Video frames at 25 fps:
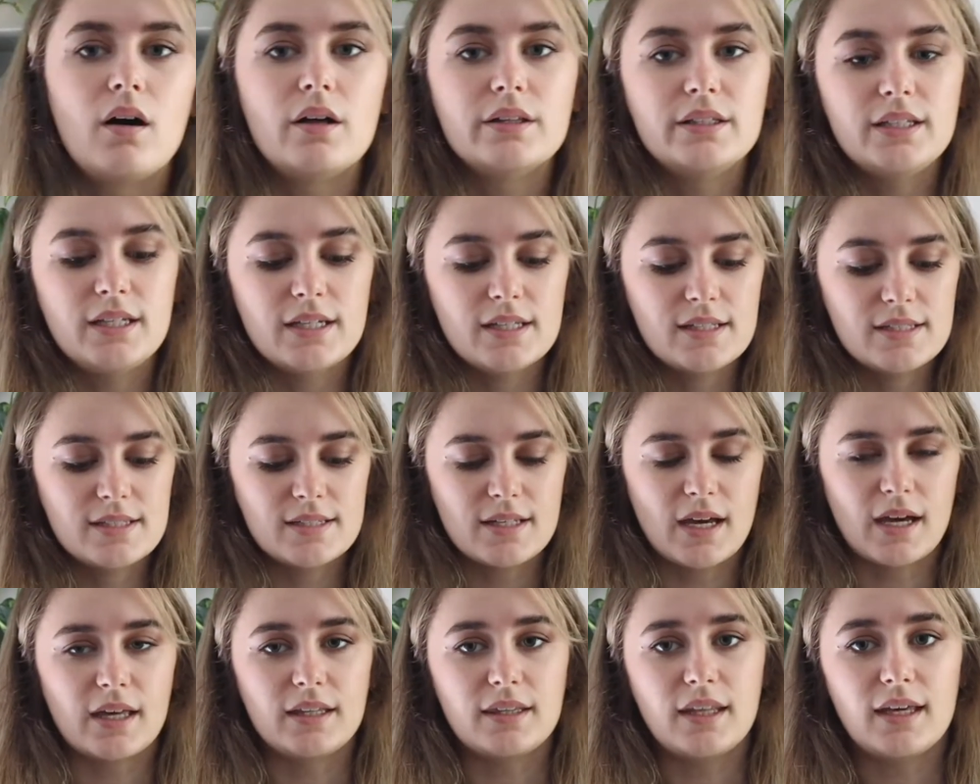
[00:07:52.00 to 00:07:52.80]
On the
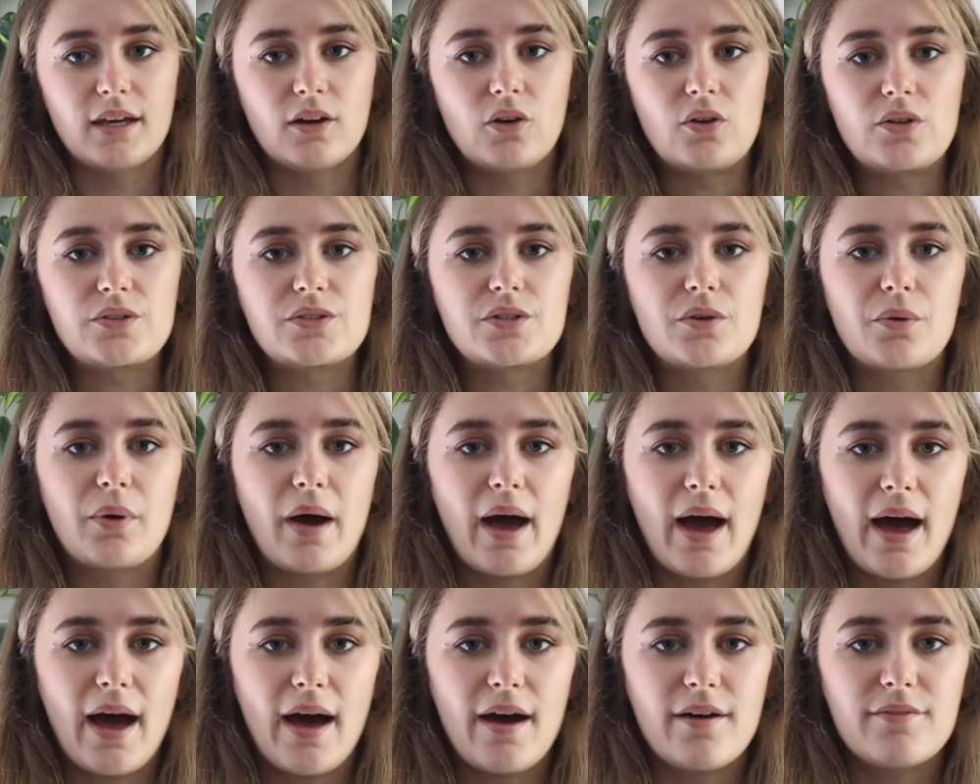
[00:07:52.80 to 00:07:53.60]
inside they also
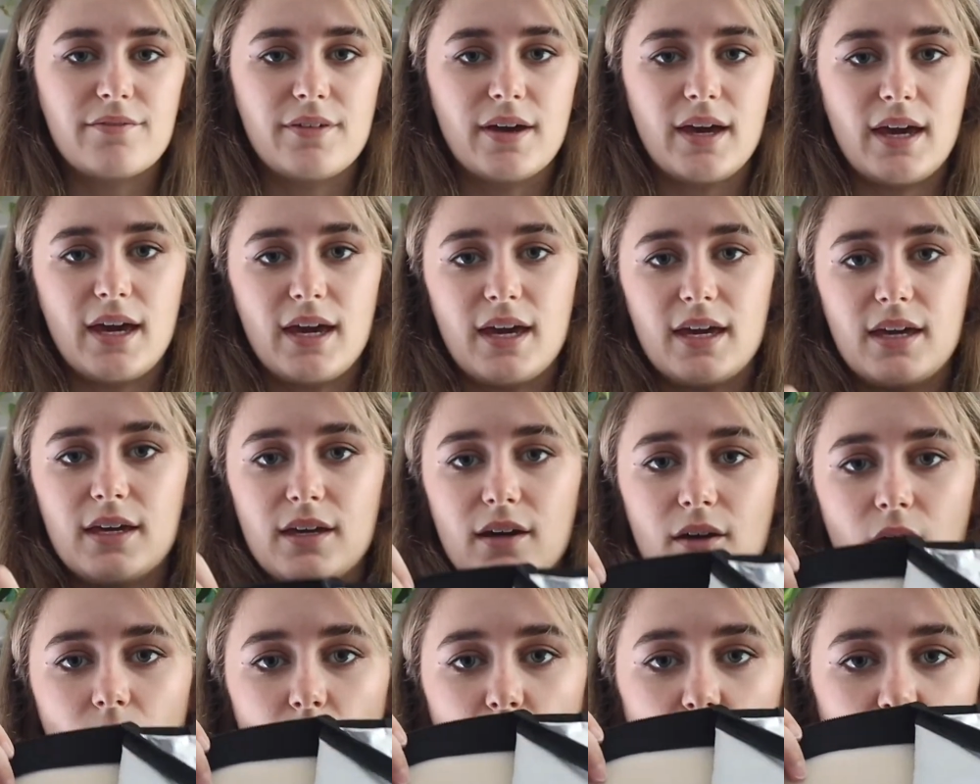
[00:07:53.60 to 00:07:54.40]
have
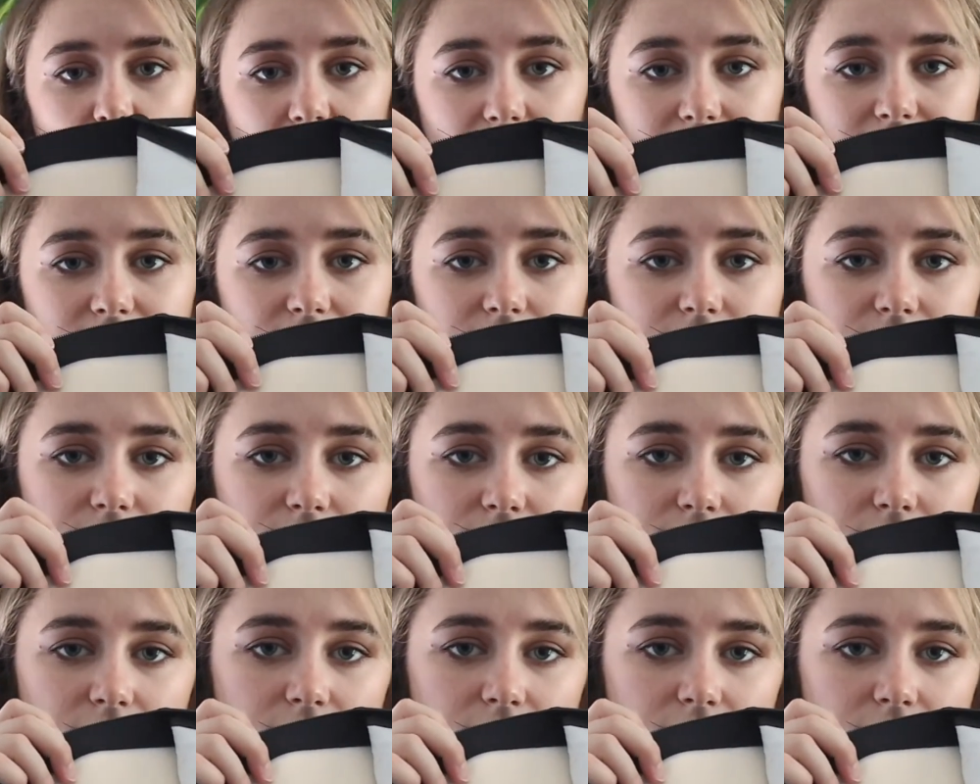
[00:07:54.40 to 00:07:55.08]
a white